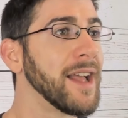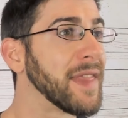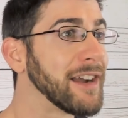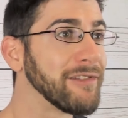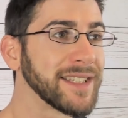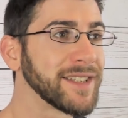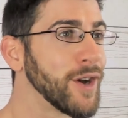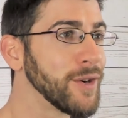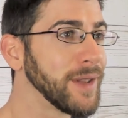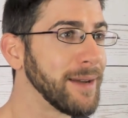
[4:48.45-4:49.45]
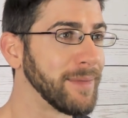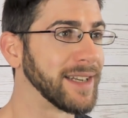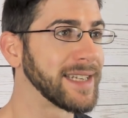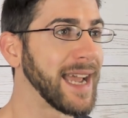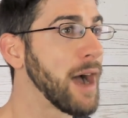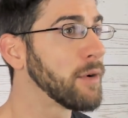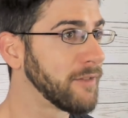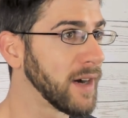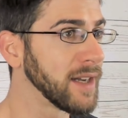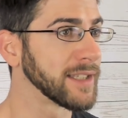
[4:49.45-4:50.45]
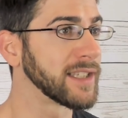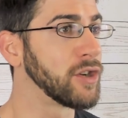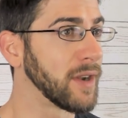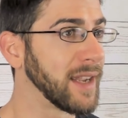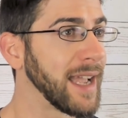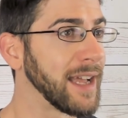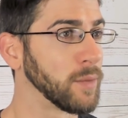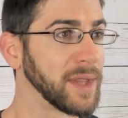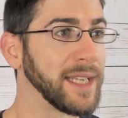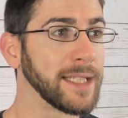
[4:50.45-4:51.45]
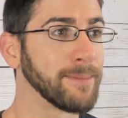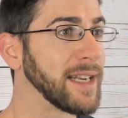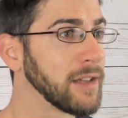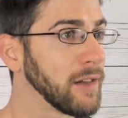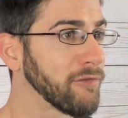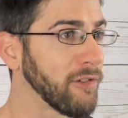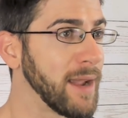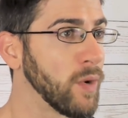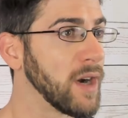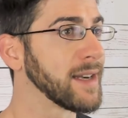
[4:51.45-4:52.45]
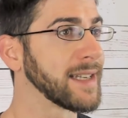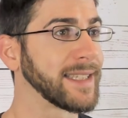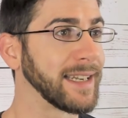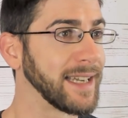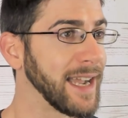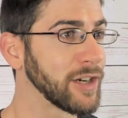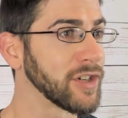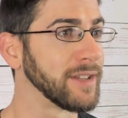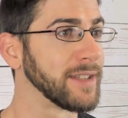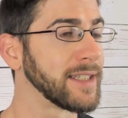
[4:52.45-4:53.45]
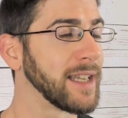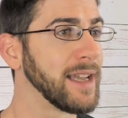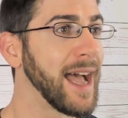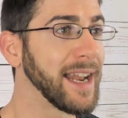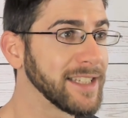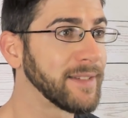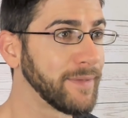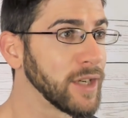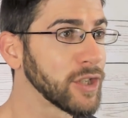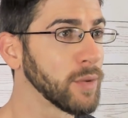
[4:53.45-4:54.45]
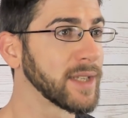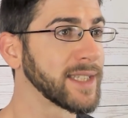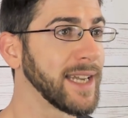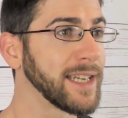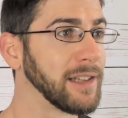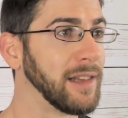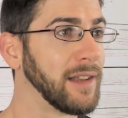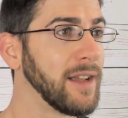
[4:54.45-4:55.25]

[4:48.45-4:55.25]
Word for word: There is no limit to how advanced you can get with these mental frameworks and connections, and it's a virtuous cycle.